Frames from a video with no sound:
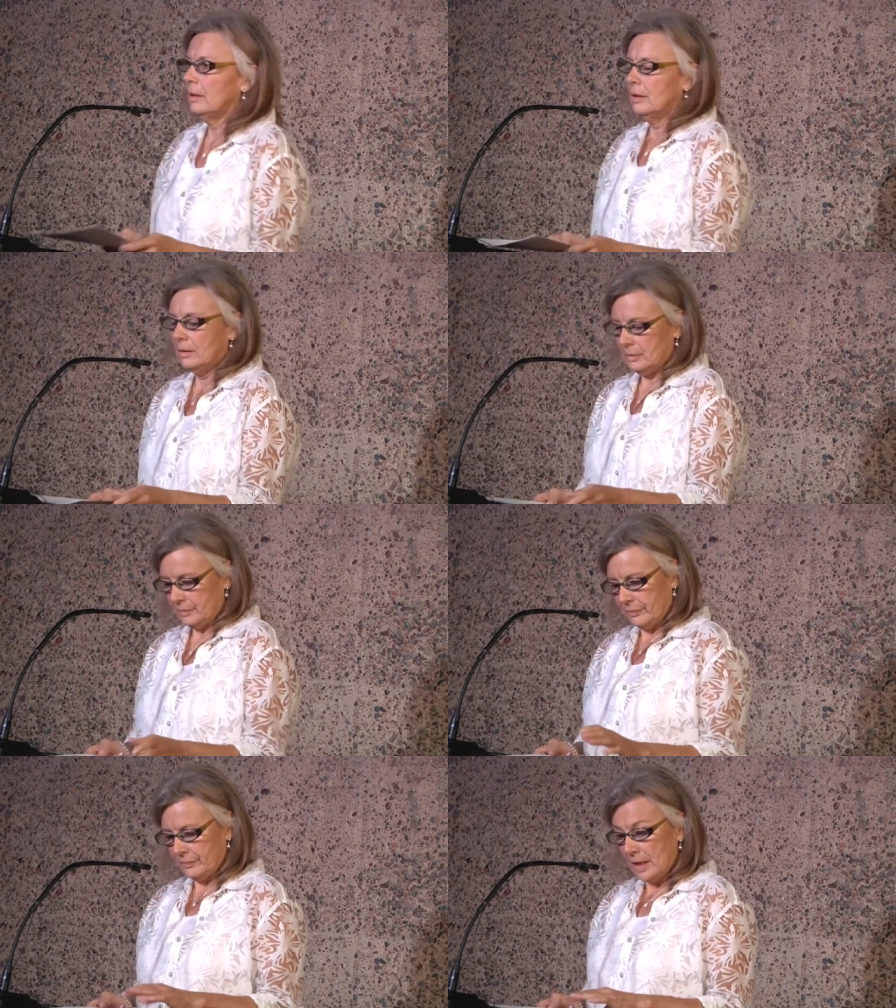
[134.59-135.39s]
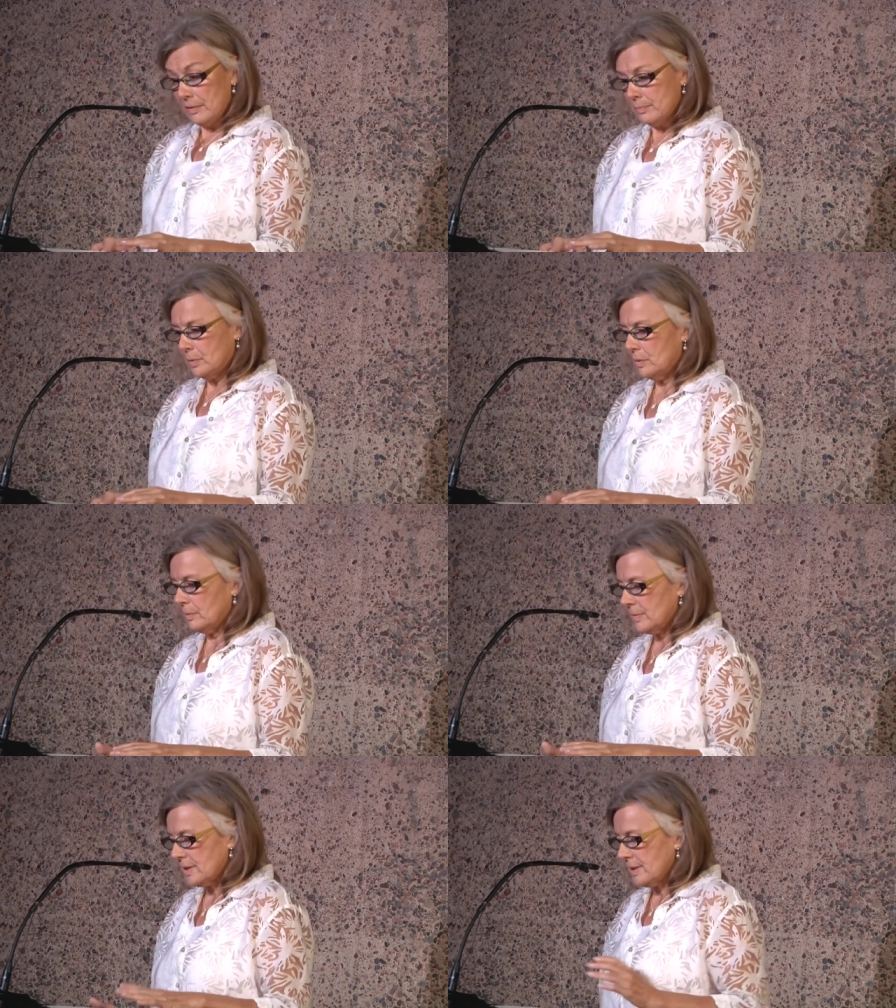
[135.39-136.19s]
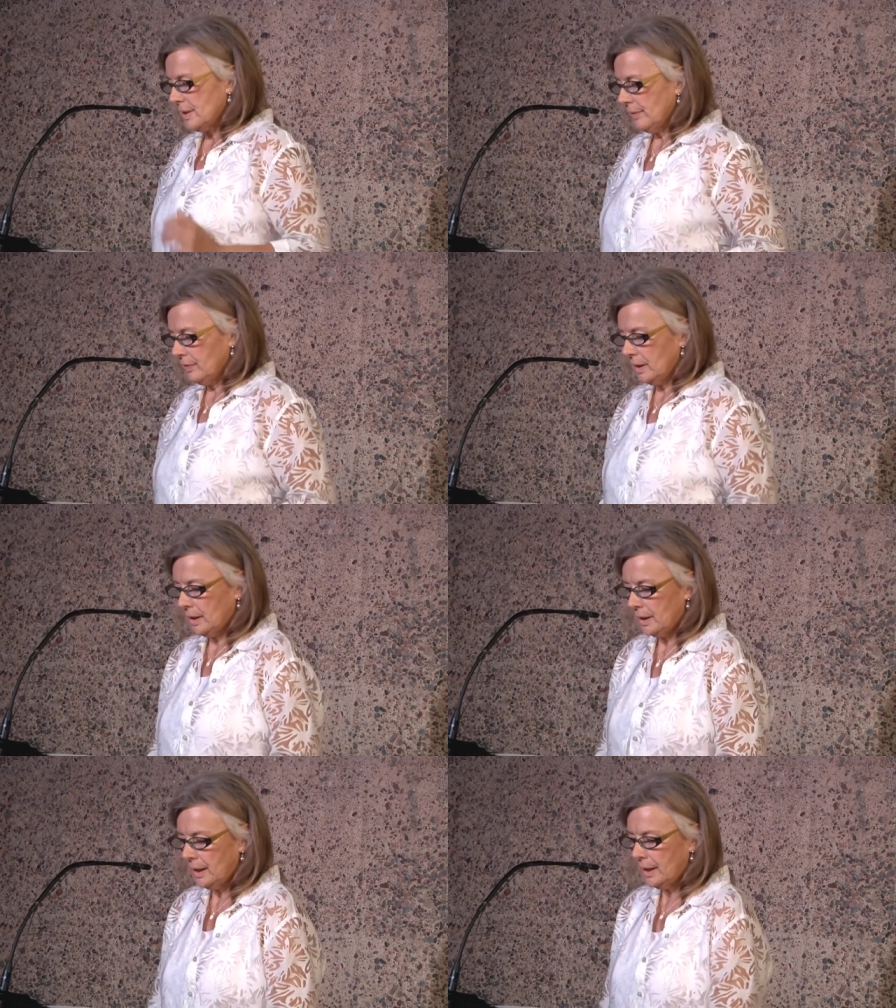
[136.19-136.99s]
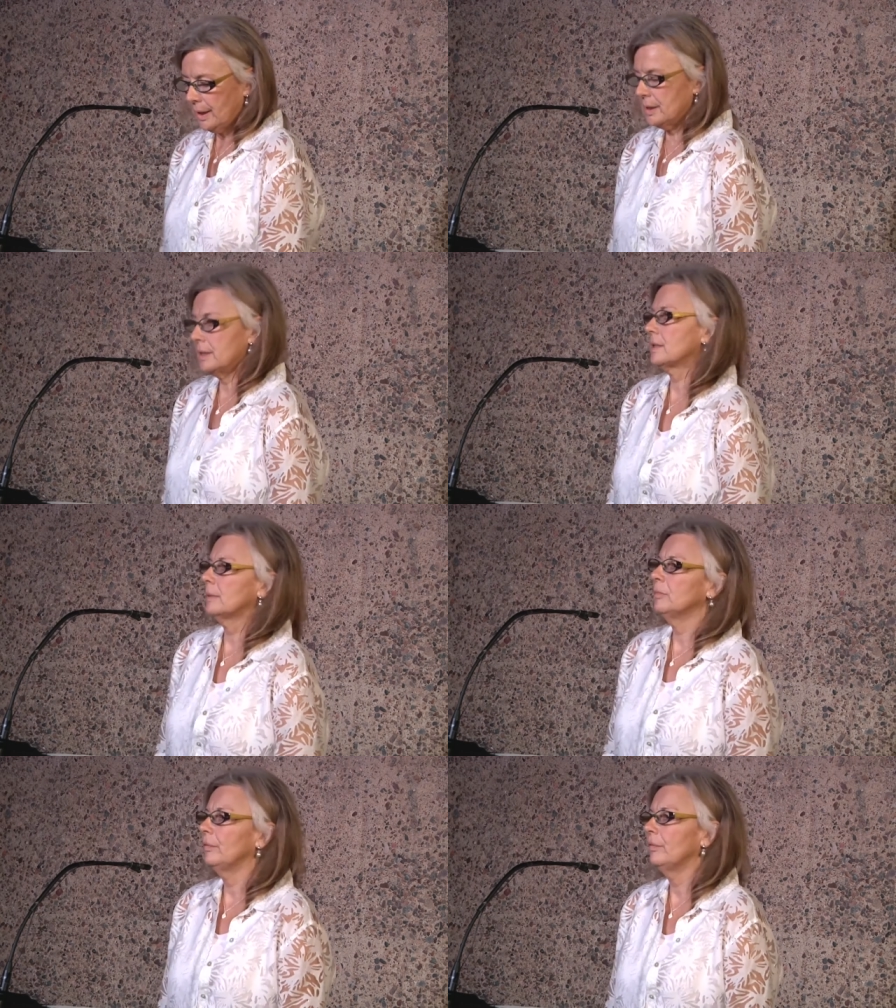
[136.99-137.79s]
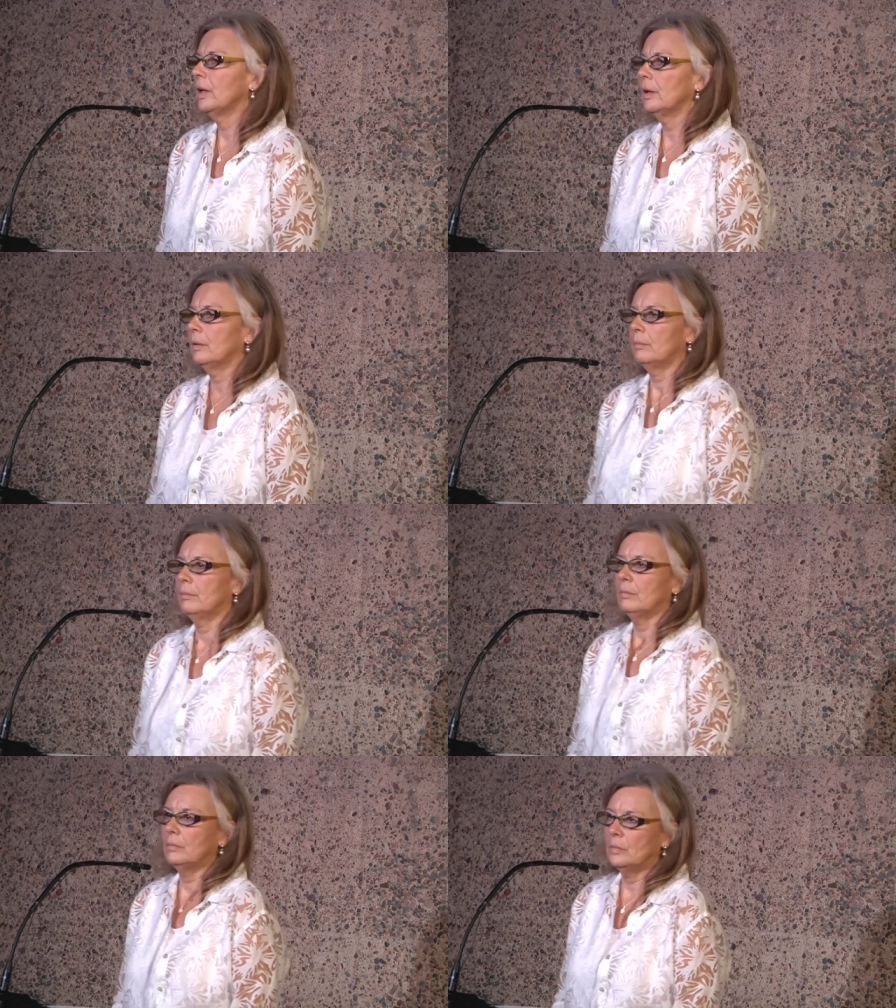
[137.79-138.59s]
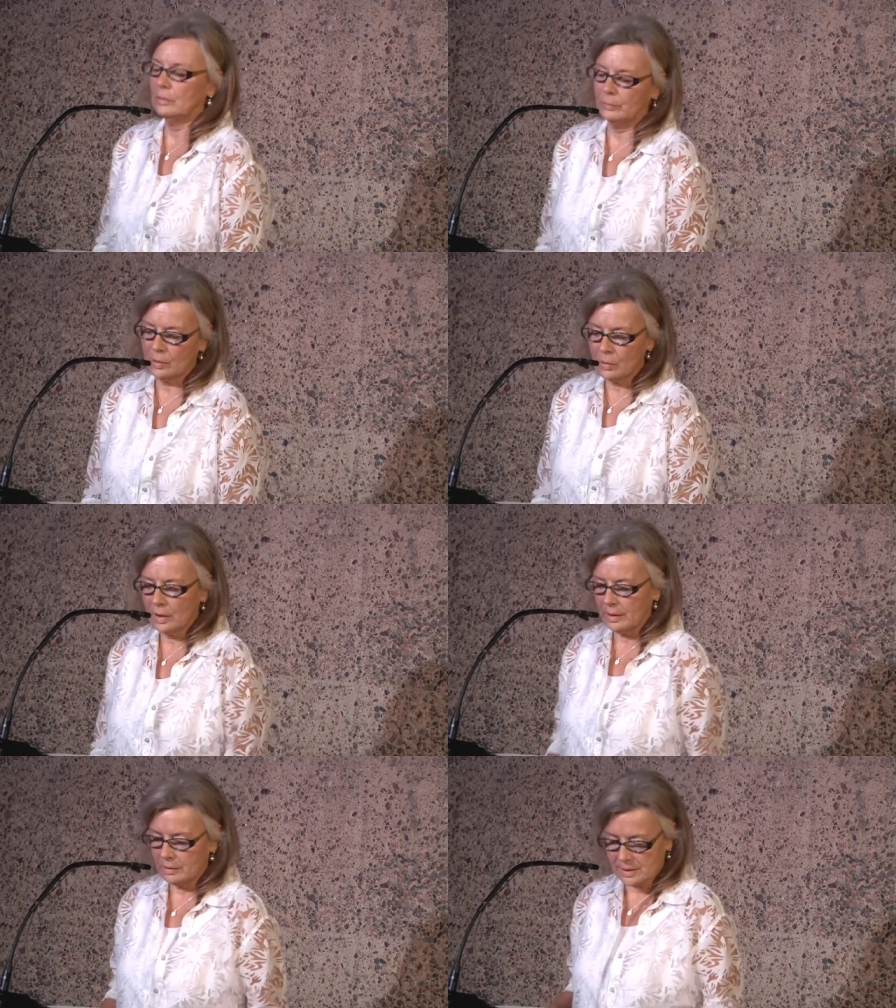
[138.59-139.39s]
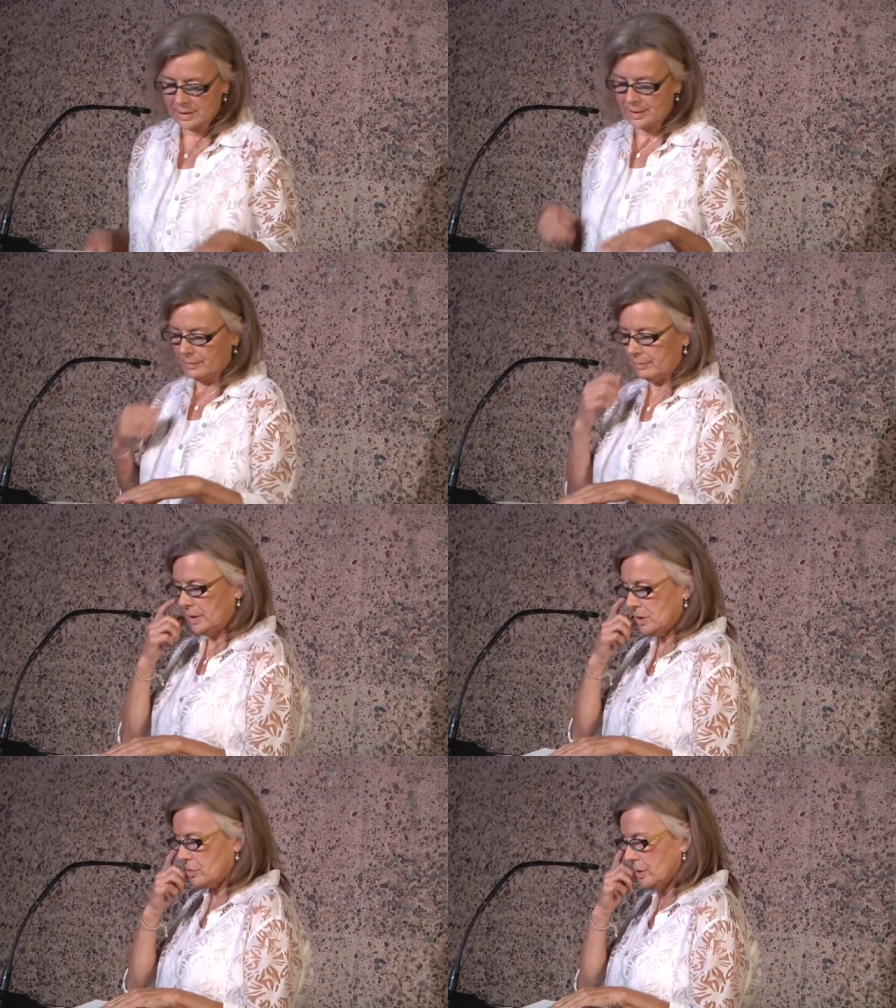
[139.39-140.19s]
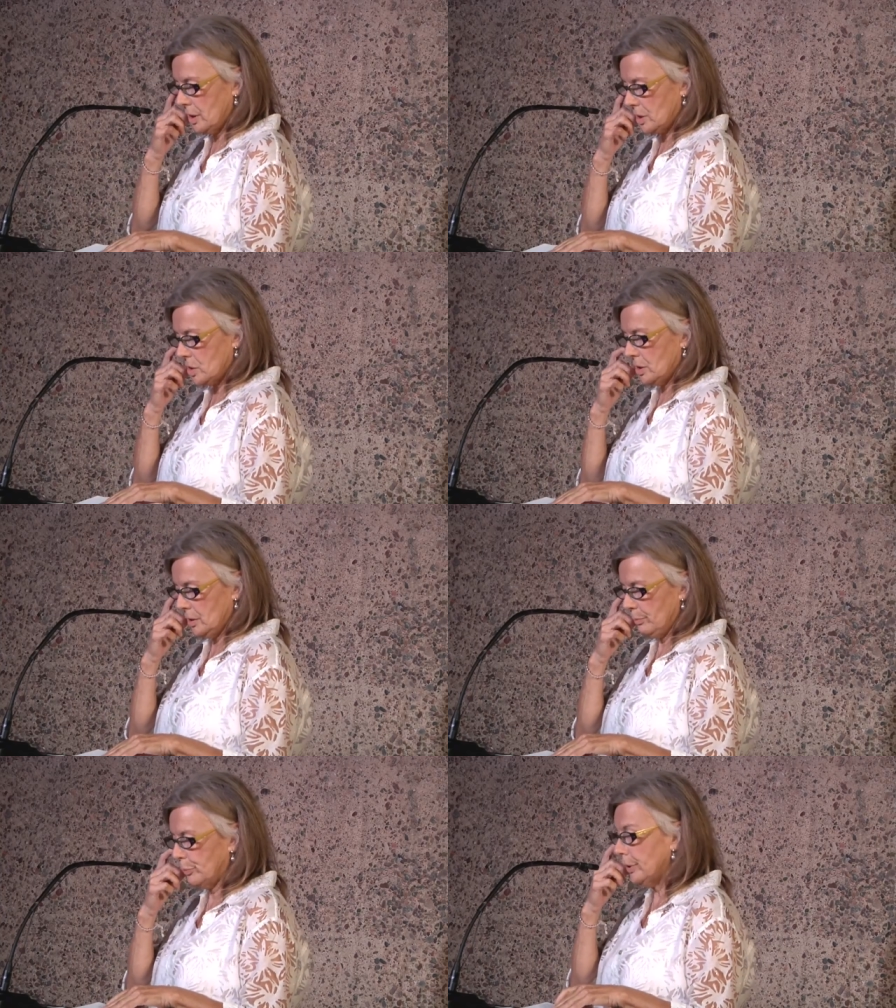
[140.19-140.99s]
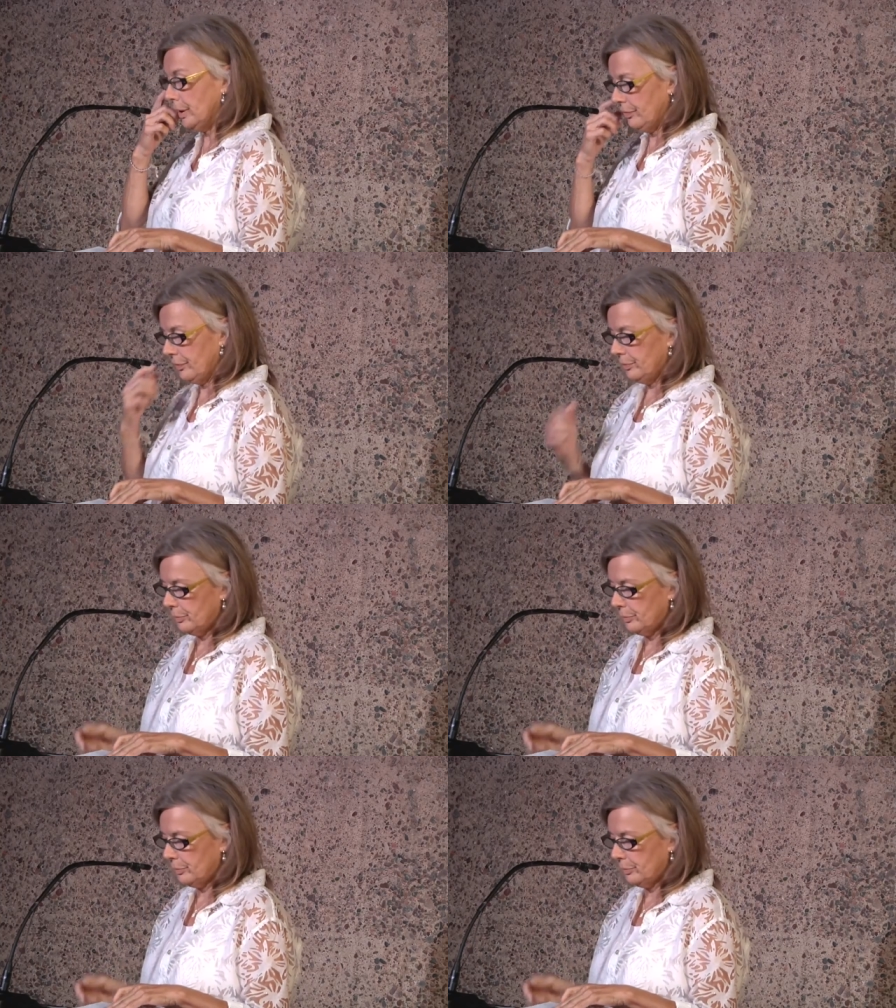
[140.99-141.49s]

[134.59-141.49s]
uh, five poems this evening, and some of them will require some introduction, brief,